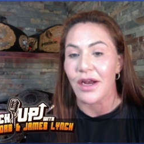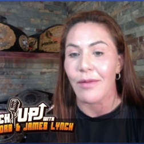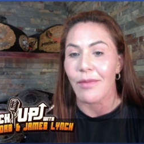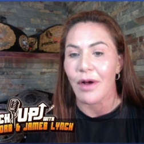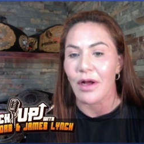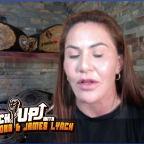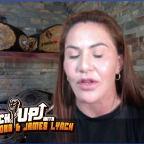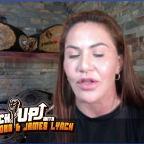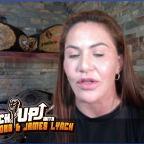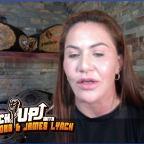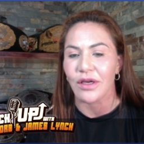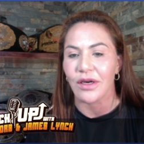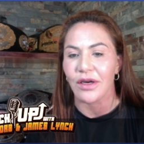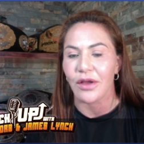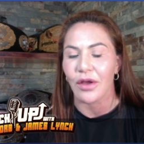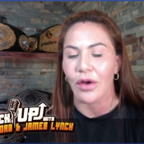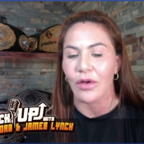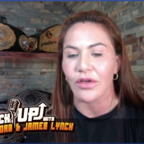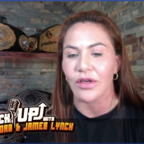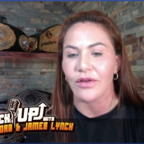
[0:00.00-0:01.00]
about her
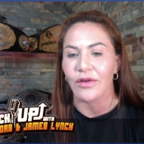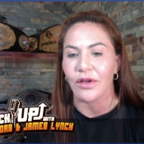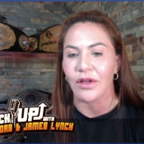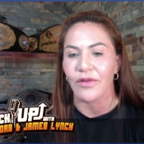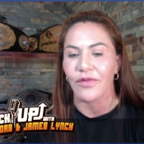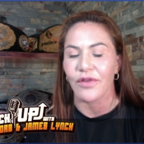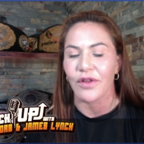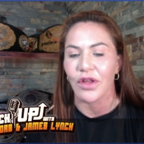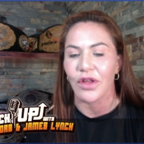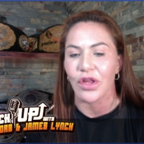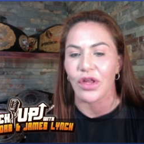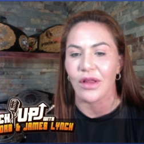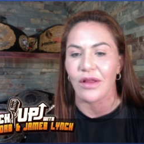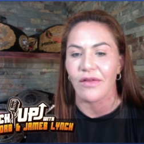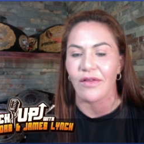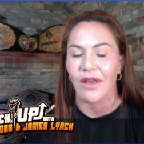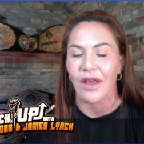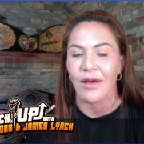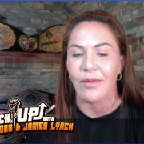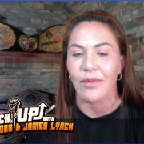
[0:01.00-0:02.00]
contract gonna finish in
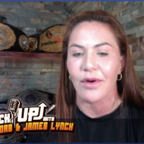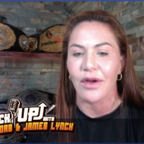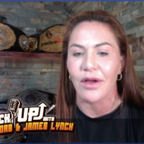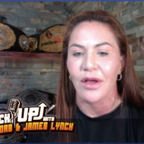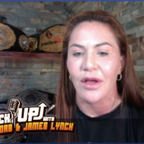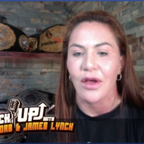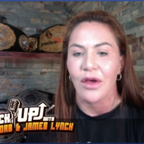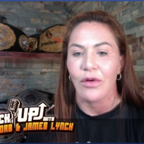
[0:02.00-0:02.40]
December.